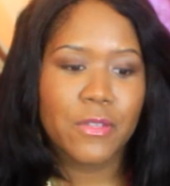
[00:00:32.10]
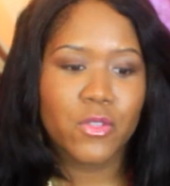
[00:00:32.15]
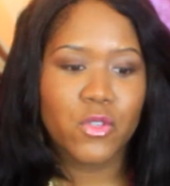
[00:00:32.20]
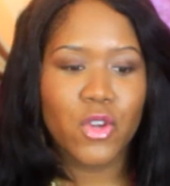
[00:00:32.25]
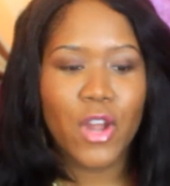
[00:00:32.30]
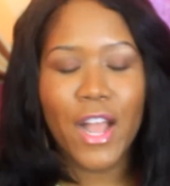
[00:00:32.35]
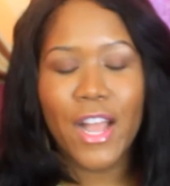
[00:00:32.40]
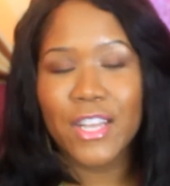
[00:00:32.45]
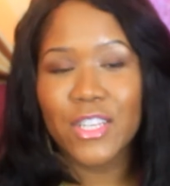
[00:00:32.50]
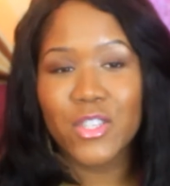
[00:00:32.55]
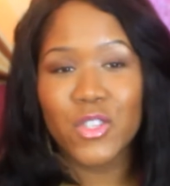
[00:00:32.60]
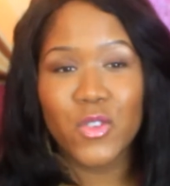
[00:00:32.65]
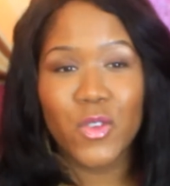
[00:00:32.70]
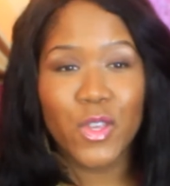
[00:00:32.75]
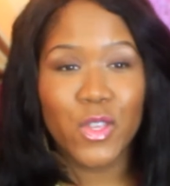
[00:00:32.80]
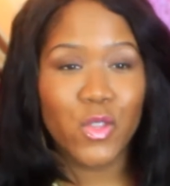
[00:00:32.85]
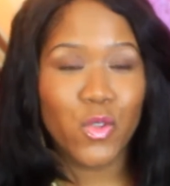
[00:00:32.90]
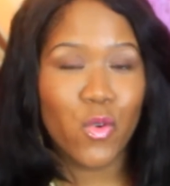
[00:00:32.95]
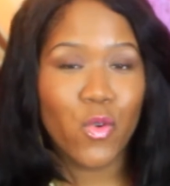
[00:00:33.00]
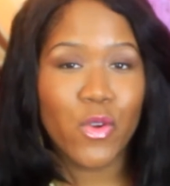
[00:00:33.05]
trying to
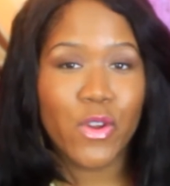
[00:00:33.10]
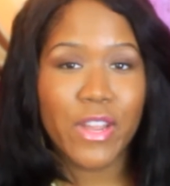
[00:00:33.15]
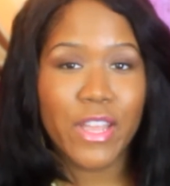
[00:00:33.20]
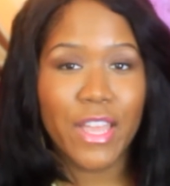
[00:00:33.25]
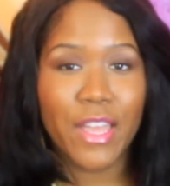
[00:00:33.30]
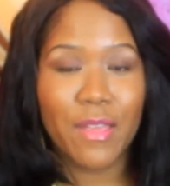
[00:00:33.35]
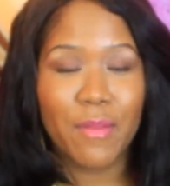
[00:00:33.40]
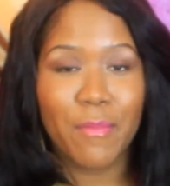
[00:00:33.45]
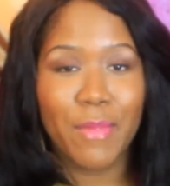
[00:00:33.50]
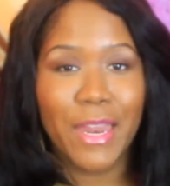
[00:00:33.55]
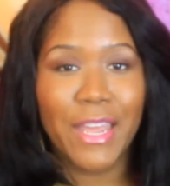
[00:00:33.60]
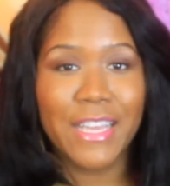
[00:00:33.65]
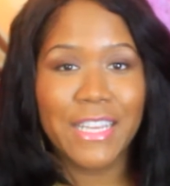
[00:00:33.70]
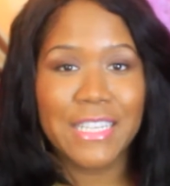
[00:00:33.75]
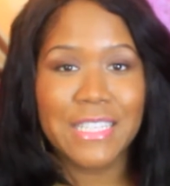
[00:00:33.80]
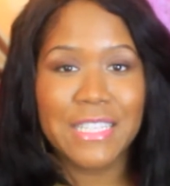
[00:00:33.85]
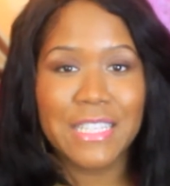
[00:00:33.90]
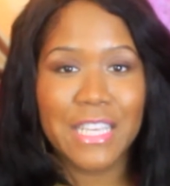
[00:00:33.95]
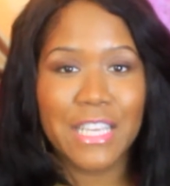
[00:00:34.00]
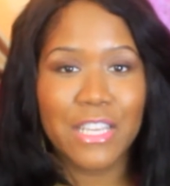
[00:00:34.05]
ignore him and I
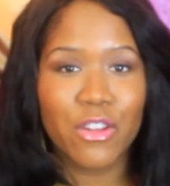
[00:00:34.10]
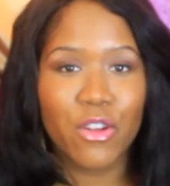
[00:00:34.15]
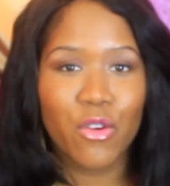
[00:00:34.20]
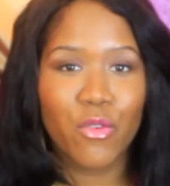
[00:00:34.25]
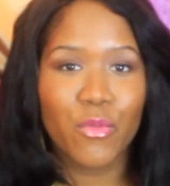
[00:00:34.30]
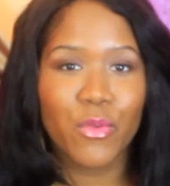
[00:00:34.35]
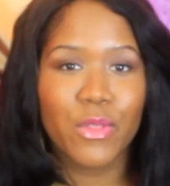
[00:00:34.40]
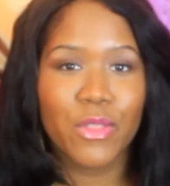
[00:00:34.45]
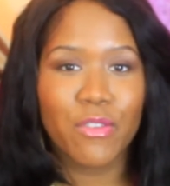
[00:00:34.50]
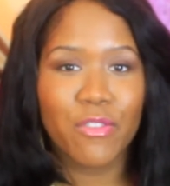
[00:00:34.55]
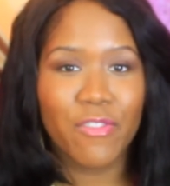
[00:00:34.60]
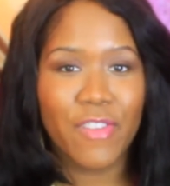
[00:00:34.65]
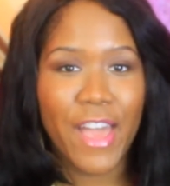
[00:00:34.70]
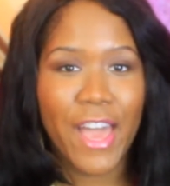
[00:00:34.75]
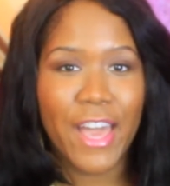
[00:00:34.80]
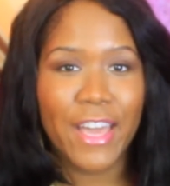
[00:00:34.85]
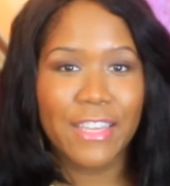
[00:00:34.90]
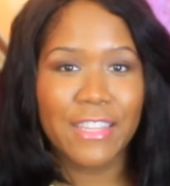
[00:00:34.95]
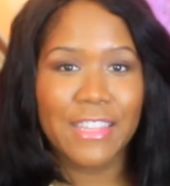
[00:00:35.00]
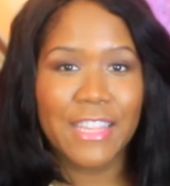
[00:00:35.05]
guess get over the
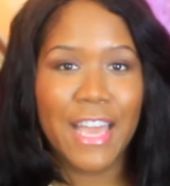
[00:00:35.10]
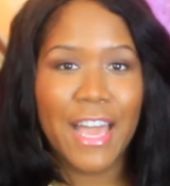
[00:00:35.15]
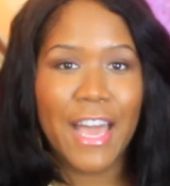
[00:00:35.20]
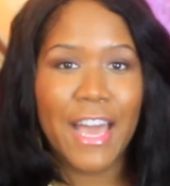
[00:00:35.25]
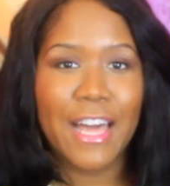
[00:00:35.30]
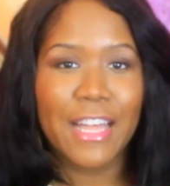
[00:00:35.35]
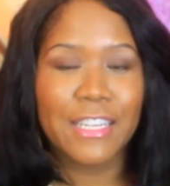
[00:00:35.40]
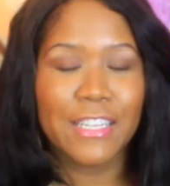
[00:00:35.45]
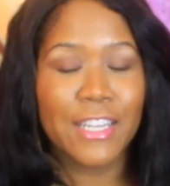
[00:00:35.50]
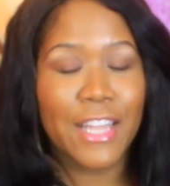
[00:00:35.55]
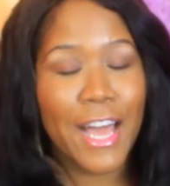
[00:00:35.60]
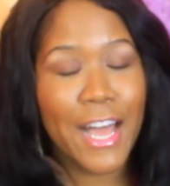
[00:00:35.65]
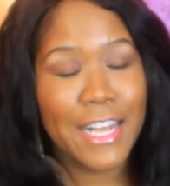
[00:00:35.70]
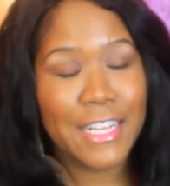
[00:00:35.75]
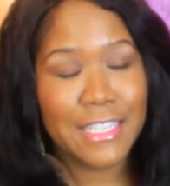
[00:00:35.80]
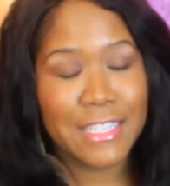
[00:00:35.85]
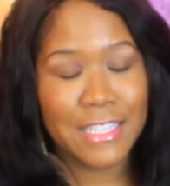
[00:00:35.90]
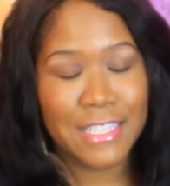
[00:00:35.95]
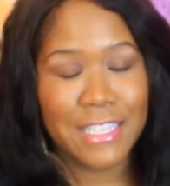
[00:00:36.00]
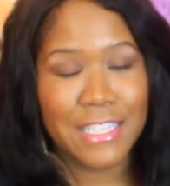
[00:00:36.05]
fact that
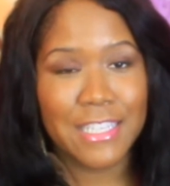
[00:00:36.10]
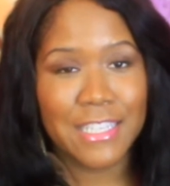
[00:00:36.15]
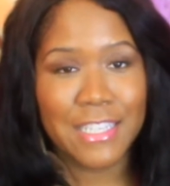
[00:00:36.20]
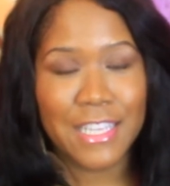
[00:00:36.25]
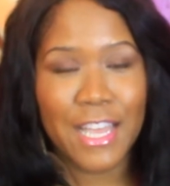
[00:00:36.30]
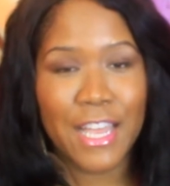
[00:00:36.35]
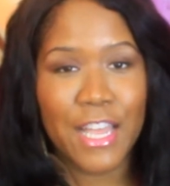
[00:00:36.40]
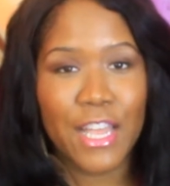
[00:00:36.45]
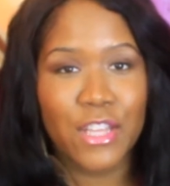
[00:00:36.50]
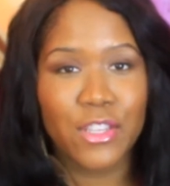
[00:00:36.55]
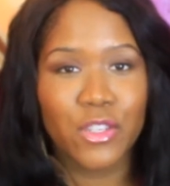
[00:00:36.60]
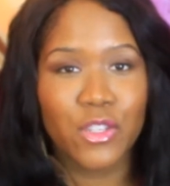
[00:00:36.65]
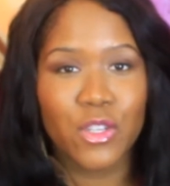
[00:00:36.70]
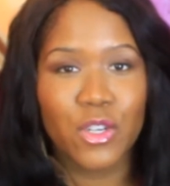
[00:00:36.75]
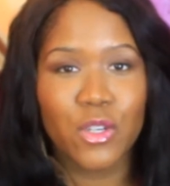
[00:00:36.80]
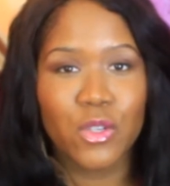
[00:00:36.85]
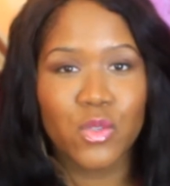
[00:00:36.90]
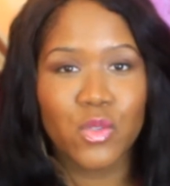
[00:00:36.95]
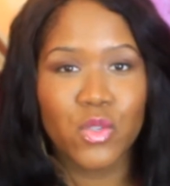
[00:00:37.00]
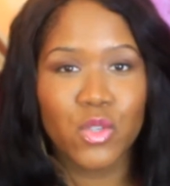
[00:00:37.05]
last season,
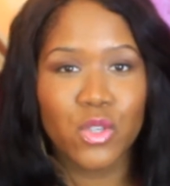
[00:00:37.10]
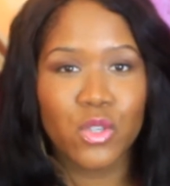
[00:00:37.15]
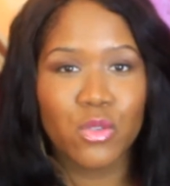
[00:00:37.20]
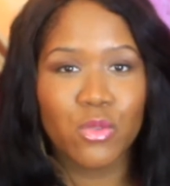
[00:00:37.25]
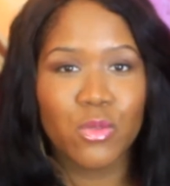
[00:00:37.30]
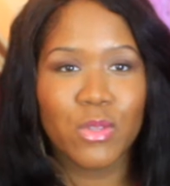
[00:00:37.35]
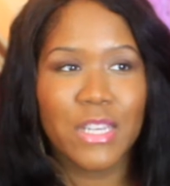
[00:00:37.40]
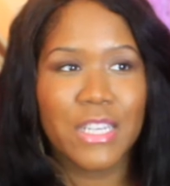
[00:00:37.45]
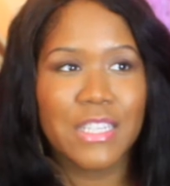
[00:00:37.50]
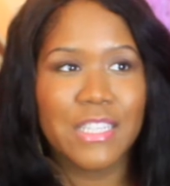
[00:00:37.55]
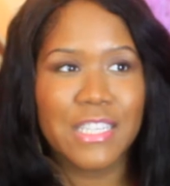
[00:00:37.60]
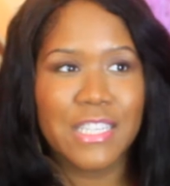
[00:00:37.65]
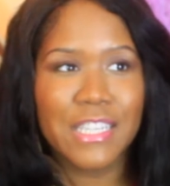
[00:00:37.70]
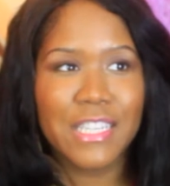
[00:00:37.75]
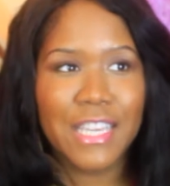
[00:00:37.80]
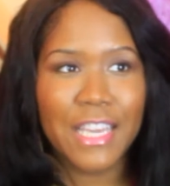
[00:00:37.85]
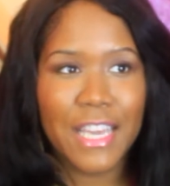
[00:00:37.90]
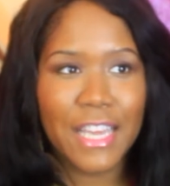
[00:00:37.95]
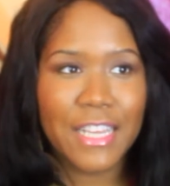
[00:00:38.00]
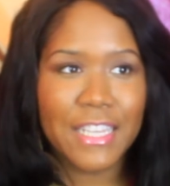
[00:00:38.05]
Drew, they
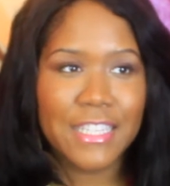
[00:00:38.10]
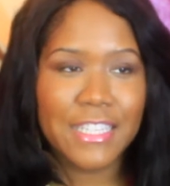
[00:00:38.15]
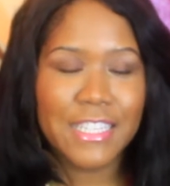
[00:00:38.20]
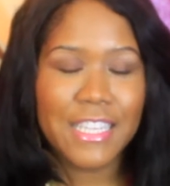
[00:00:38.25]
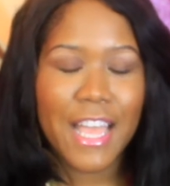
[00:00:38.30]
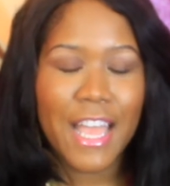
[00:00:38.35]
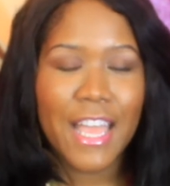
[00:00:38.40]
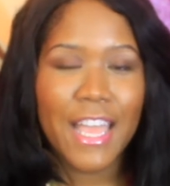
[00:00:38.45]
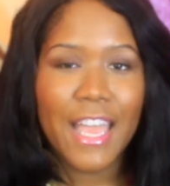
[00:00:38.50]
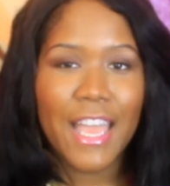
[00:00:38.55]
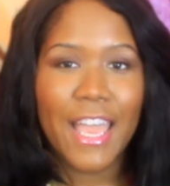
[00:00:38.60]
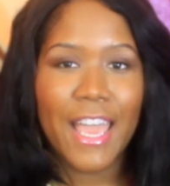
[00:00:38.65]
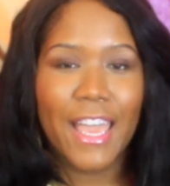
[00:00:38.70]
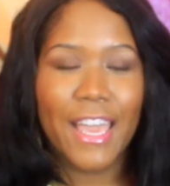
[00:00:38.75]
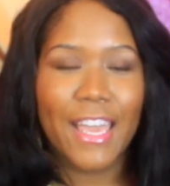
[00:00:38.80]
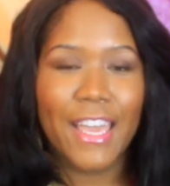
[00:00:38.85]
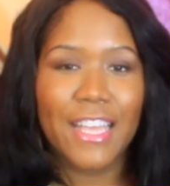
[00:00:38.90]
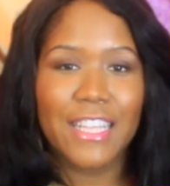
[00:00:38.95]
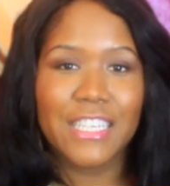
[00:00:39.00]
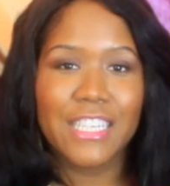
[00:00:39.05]
did kiss,
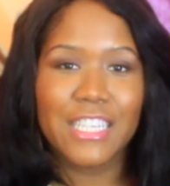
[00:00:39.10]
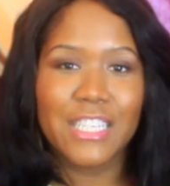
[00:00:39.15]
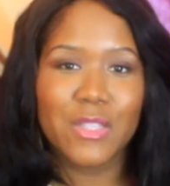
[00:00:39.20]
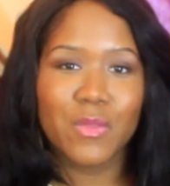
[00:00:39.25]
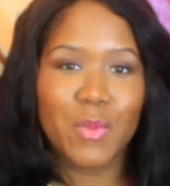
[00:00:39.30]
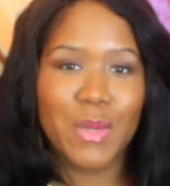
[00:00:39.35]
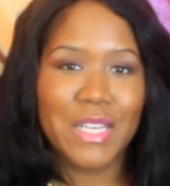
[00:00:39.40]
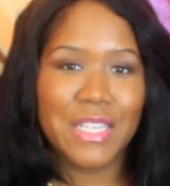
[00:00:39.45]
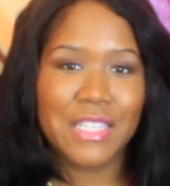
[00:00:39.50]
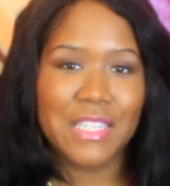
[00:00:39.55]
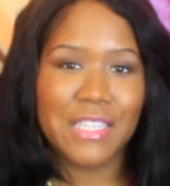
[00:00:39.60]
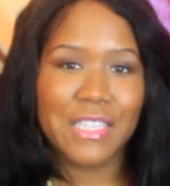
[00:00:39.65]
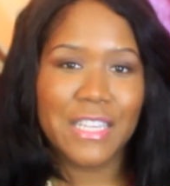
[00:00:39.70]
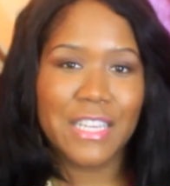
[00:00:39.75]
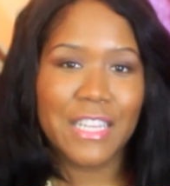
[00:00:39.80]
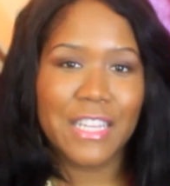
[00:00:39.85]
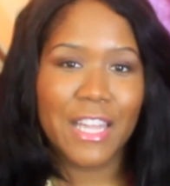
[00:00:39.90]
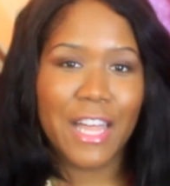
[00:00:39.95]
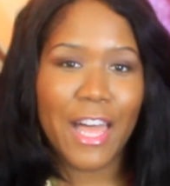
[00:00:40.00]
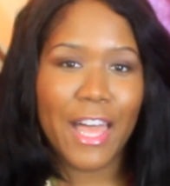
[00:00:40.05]
and he's
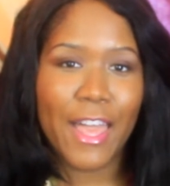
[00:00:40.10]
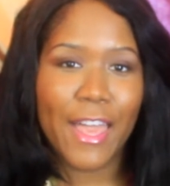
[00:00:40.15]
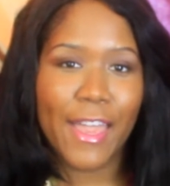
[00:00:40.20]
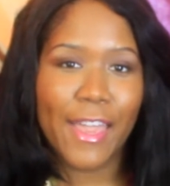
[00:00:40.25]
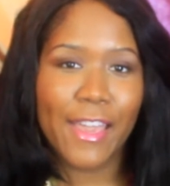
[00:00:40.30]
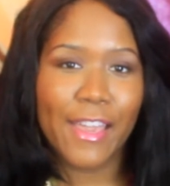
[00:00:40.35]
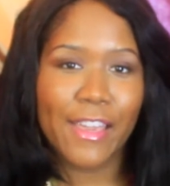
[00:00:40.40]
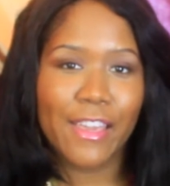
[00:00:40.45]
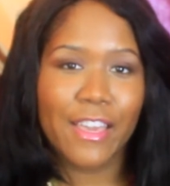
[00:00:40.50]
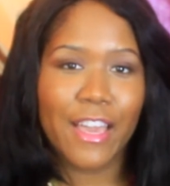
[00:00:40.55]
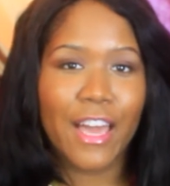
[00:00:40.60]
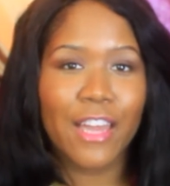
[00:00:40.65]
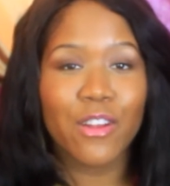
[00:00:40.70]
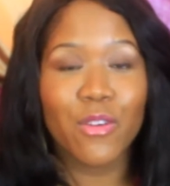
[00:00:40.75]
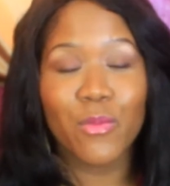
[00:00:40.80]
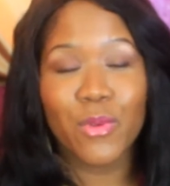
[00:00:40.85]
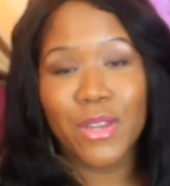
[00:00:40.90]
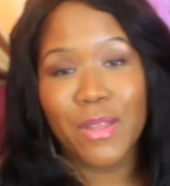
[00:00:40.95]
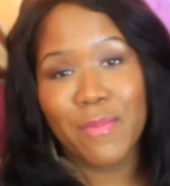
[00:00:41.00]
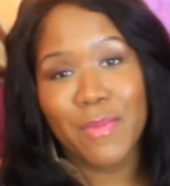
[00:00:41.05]
basically like, I
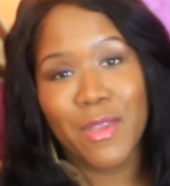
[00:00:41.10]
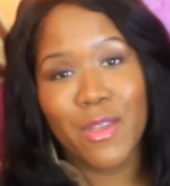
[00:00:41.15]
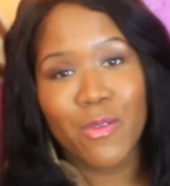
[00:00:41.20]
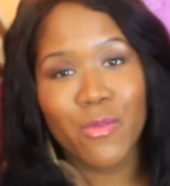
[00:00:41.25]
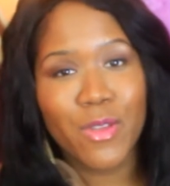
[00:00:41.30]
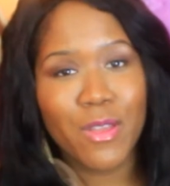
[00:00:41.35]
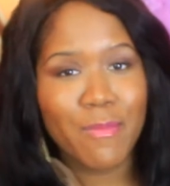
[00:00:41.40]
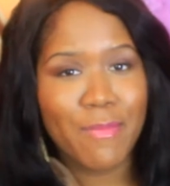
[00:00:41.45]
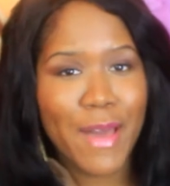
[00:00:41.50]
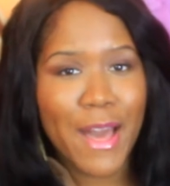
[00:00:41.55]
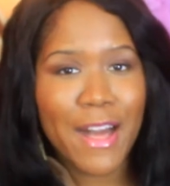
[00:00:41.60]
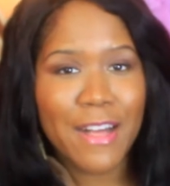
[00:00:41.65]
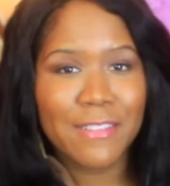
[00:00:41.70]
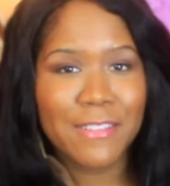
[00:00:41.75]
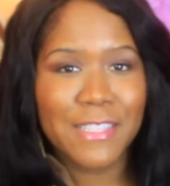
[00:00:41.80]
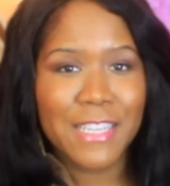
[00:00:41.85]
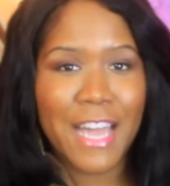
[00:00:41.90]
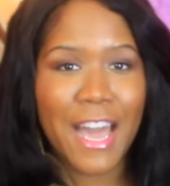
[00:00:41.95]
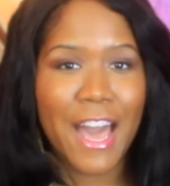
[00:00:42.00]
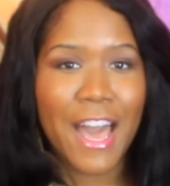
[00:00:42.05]
don't want to be a
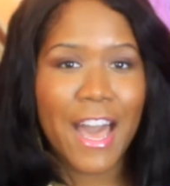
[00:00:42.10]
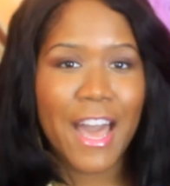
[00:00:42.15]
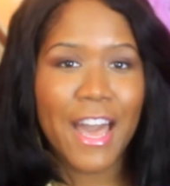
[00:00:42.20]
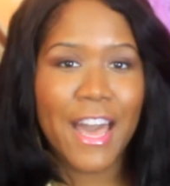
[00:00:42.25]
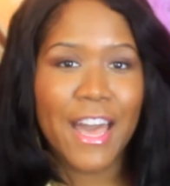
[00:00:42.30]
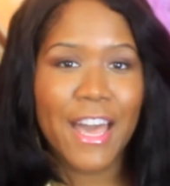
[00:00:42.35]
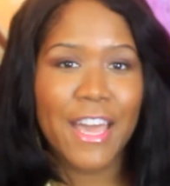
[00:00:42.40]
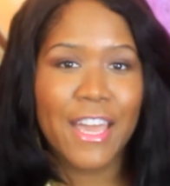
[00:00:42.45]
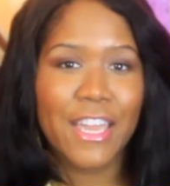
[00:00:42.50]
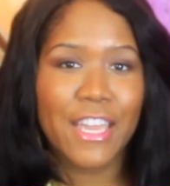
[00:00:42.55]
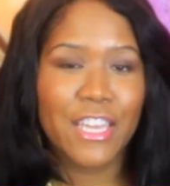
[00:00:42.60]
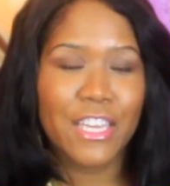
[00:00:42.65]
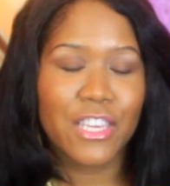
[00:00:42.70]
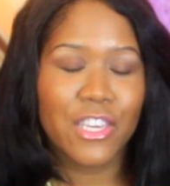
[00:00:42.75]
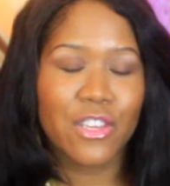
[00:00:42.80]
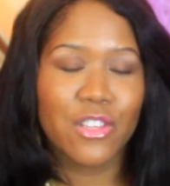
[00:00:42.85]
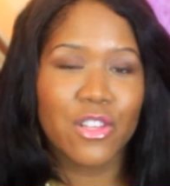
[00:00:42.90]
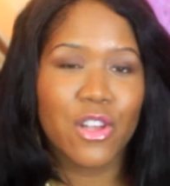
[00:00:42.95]
rebound guy,